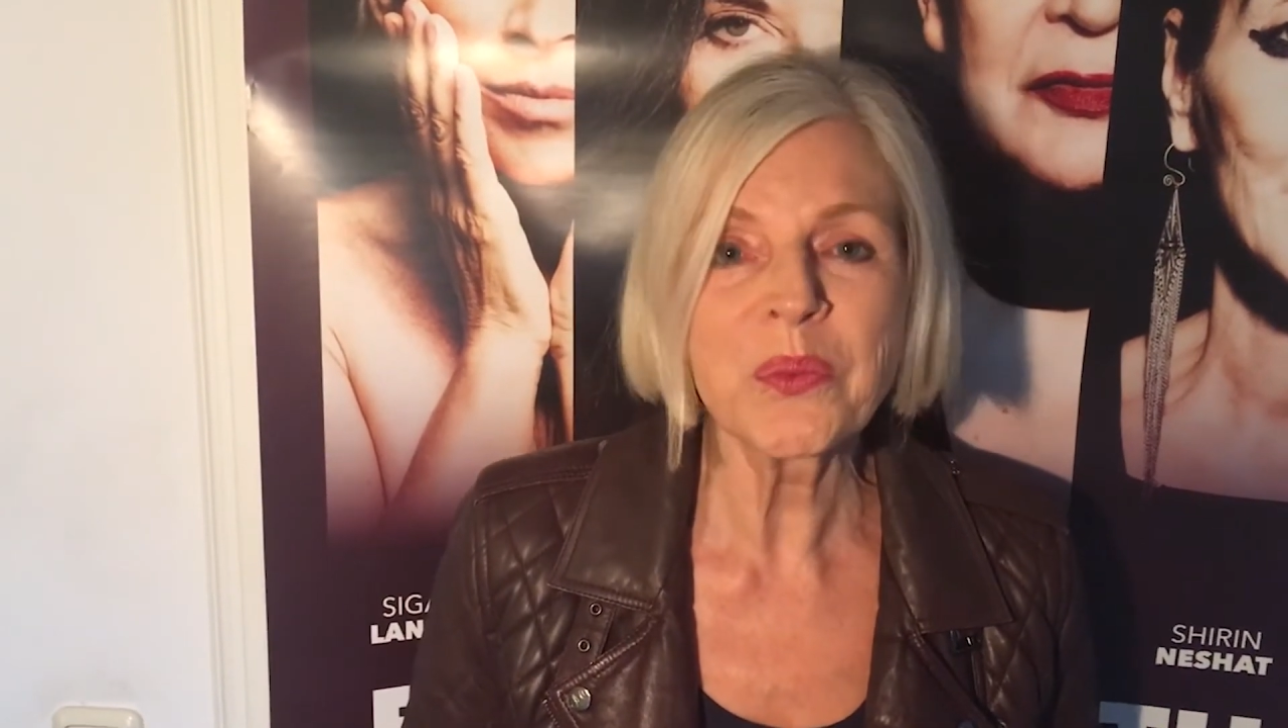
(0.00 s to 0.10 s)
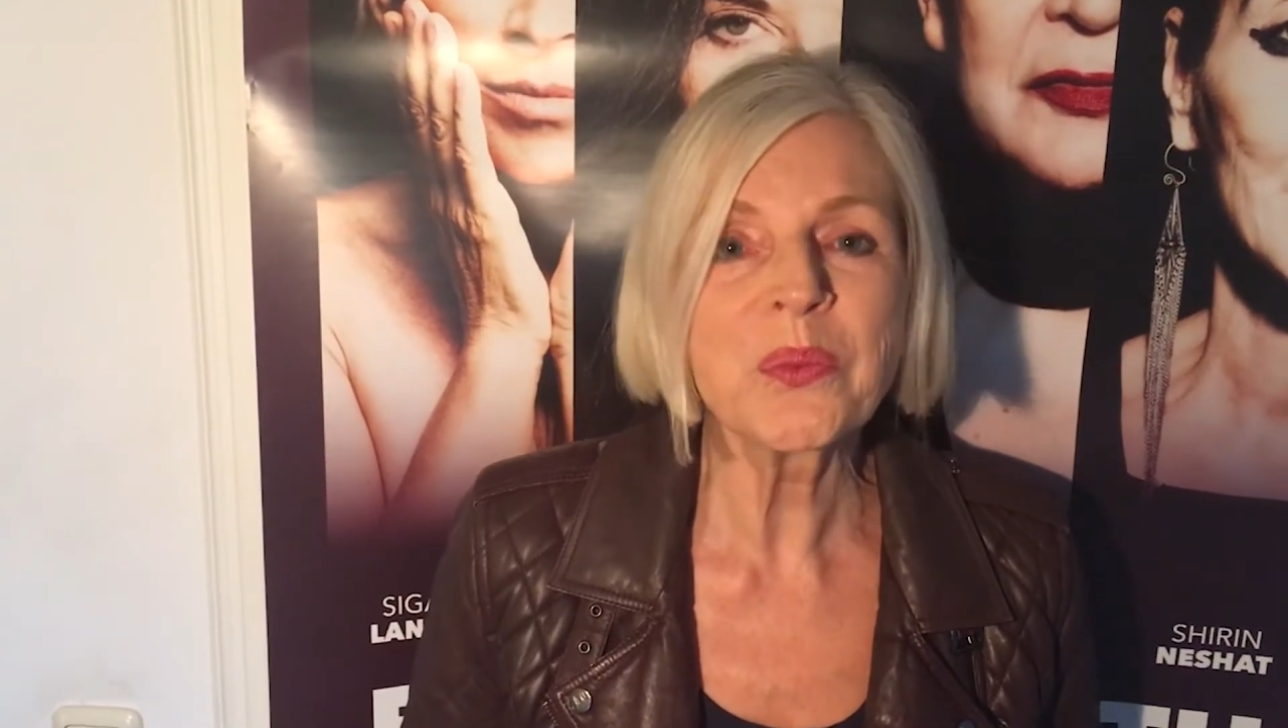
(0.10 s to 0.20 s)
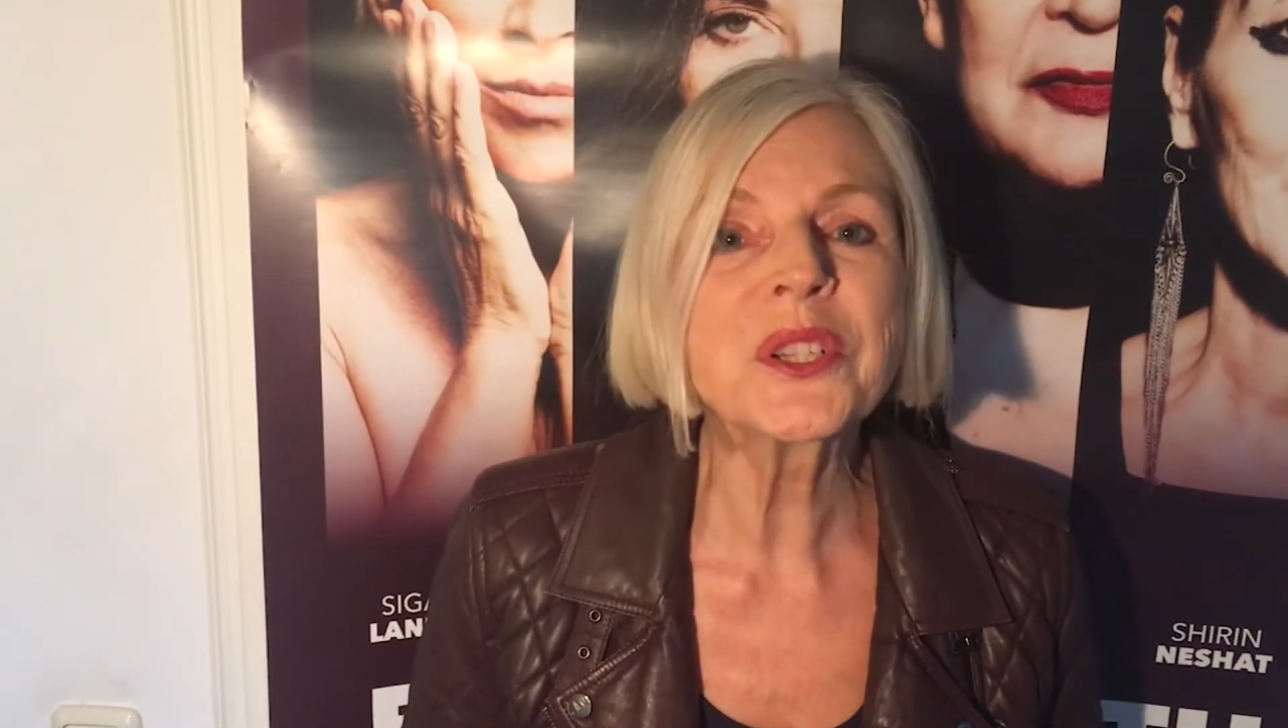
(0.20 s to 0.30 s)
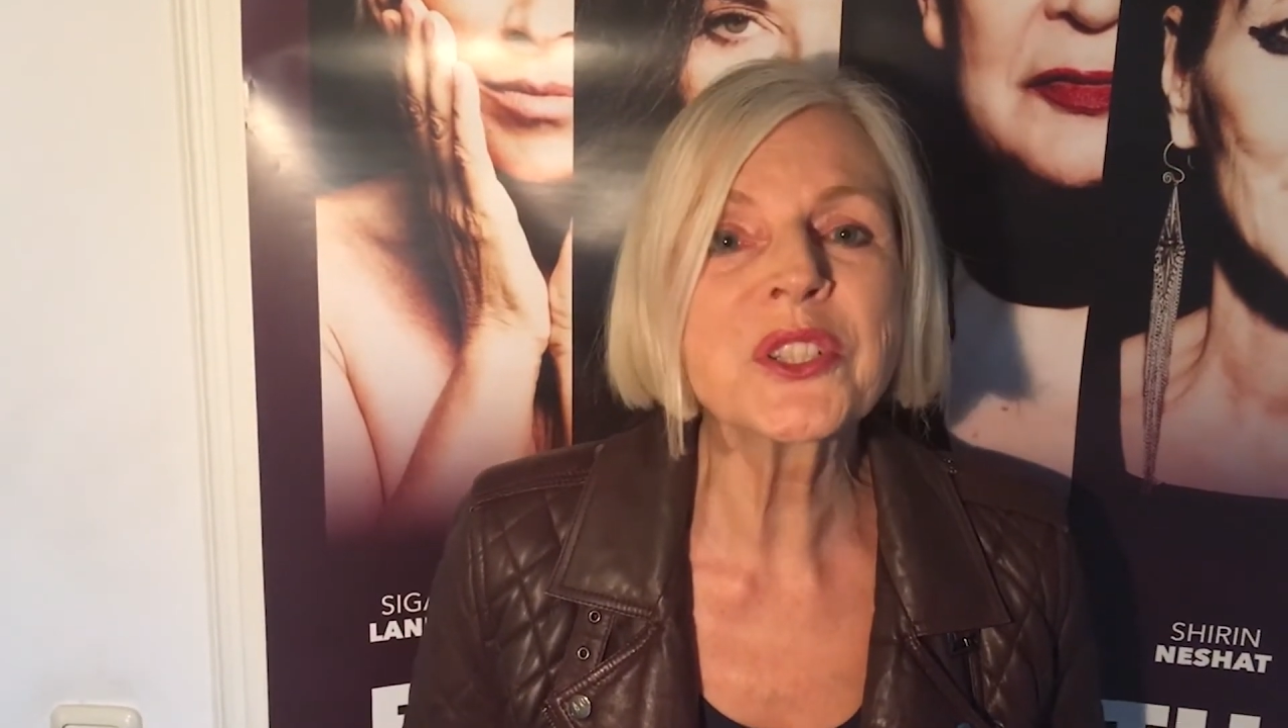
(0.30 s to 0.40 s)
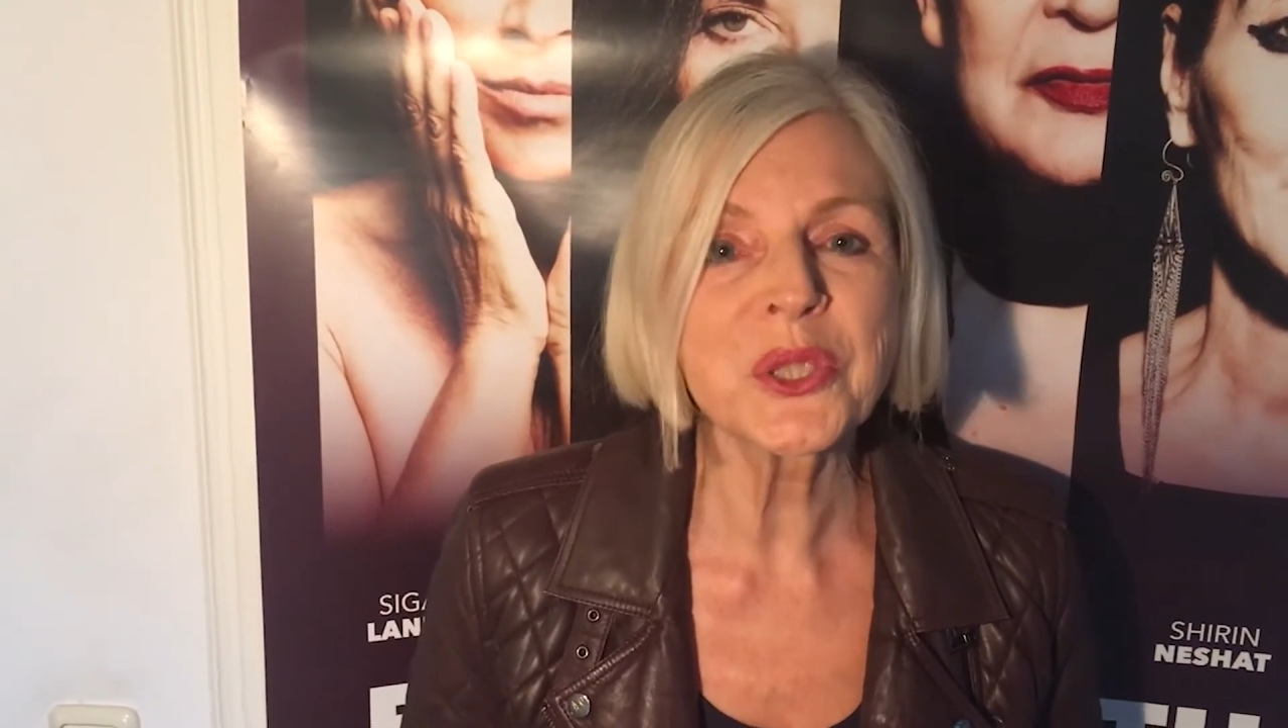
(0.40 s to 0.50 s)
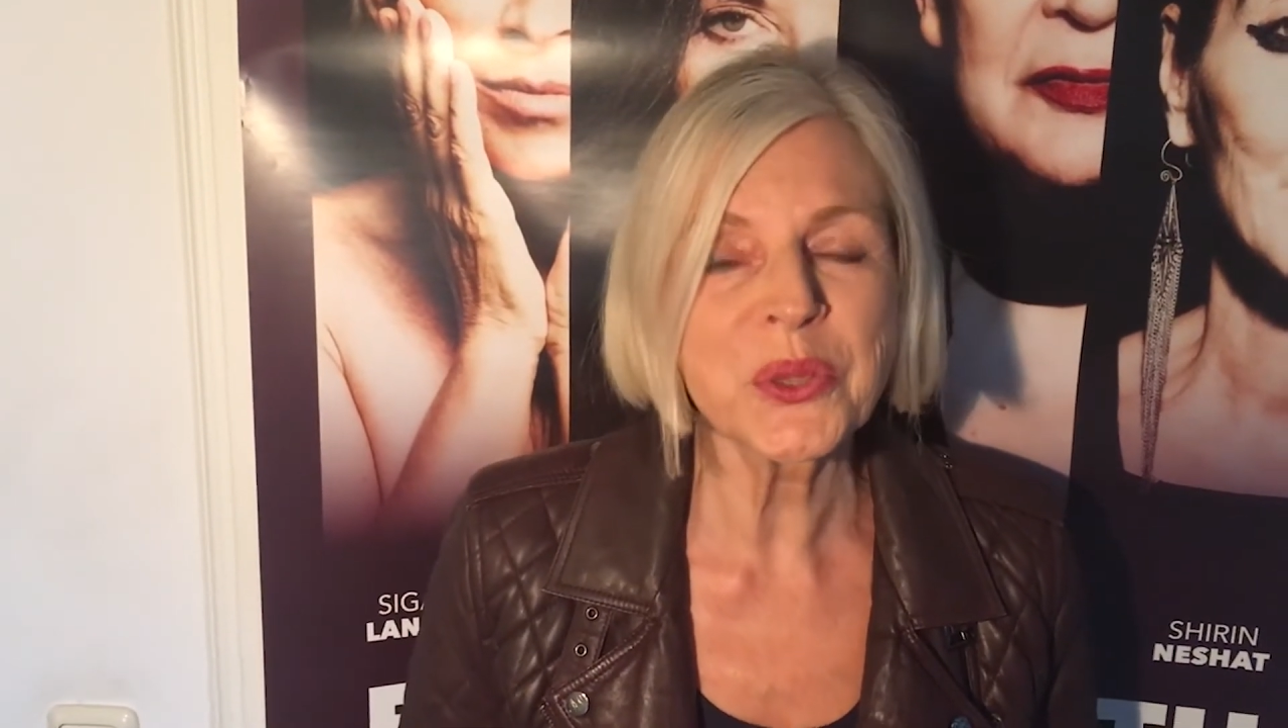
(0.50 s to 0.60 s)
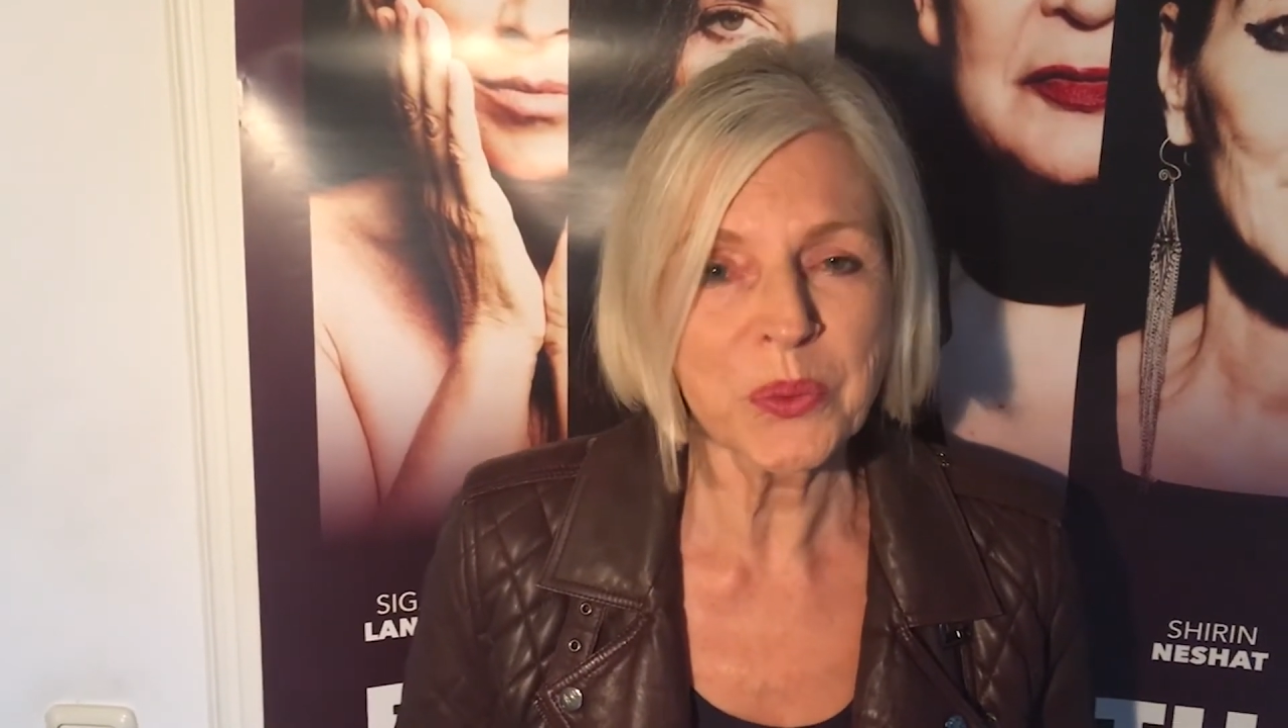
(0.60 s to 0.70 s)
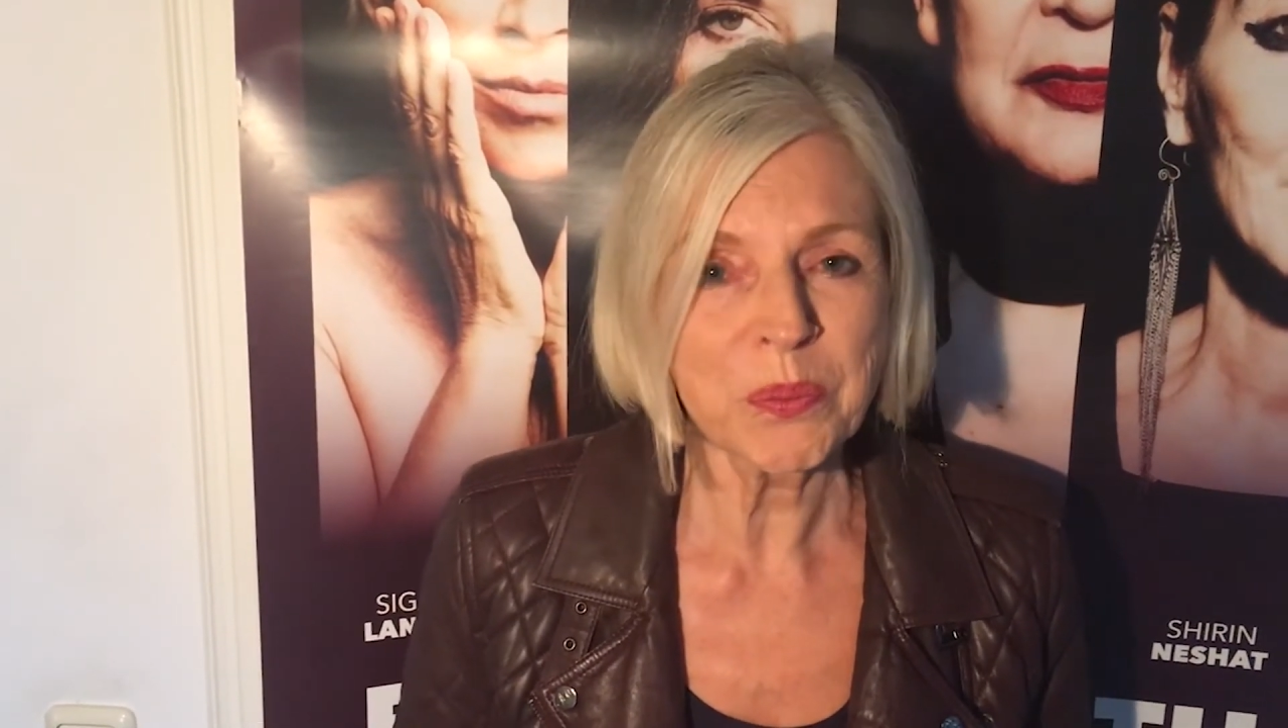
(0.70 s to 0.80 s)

which